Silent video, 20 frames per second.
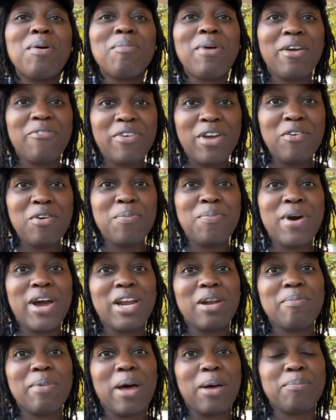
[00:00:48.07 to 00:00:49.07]
my favorite
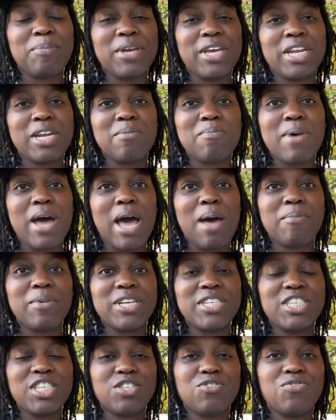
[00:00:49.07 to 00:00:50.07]
part about being a mom
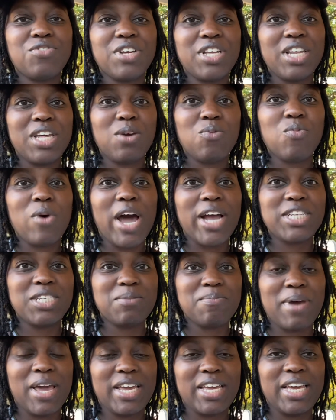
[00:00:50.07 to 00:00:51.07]
is just really
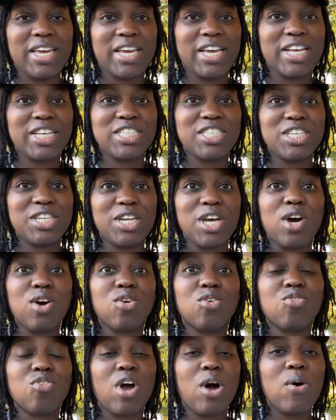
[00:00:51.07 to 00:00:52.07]
watching my kids, you
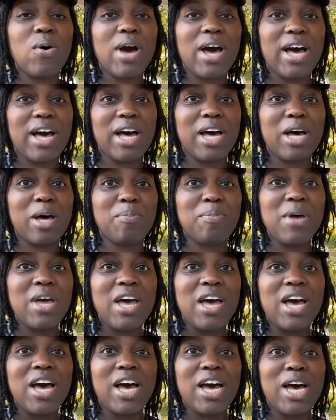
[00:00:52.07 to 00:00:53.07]
know, grow up,
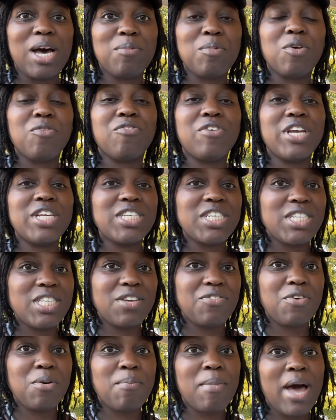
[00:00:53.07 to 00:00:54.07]
um, reaching
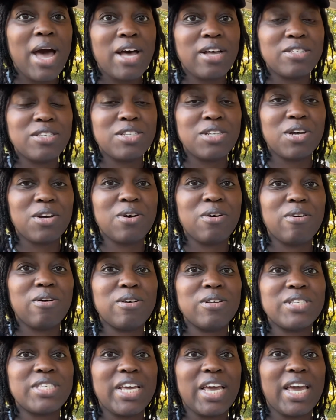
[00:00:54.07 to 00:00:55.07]
different
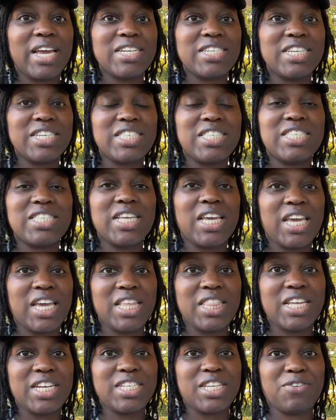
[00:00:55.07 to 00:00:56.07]
milestones and just
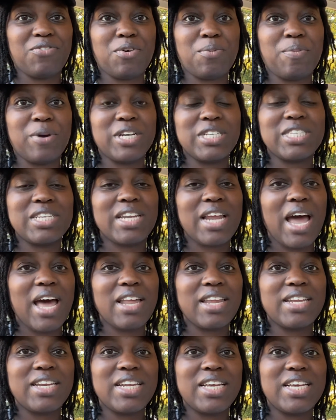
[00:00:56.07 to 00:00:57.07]
seeing their different
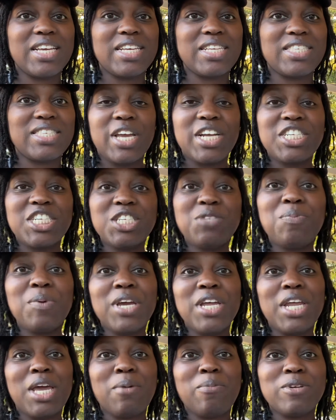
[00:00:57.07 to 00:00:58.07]
personalities and just
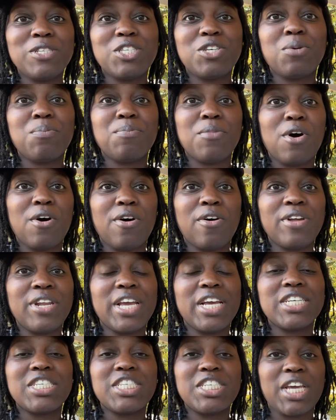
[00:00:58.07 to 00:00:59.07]
being able to mold
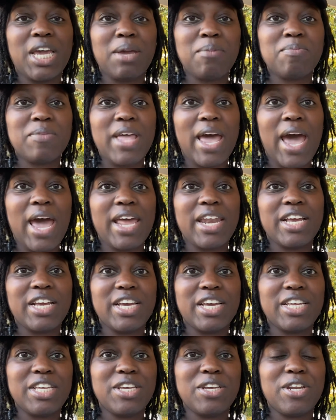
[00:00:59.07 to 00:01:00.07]
and shape that
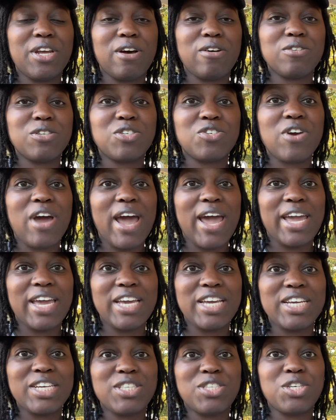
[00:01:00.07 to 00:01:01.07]
and, you know,
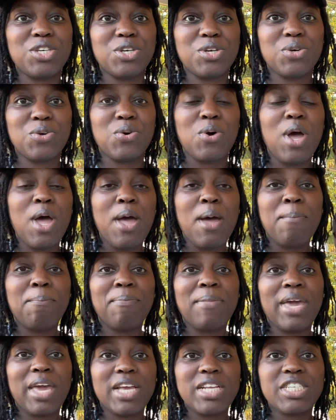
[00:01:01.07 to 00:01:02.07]
trying to
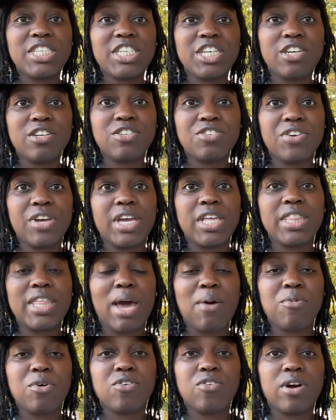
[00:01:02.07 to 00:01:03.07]
make children
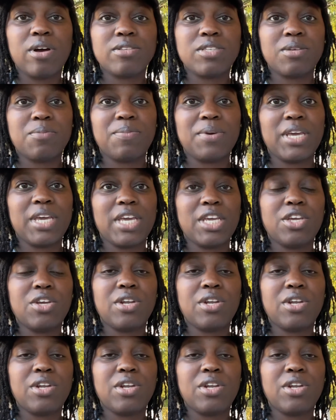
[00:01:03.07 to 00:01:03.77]
that will grow up to be, you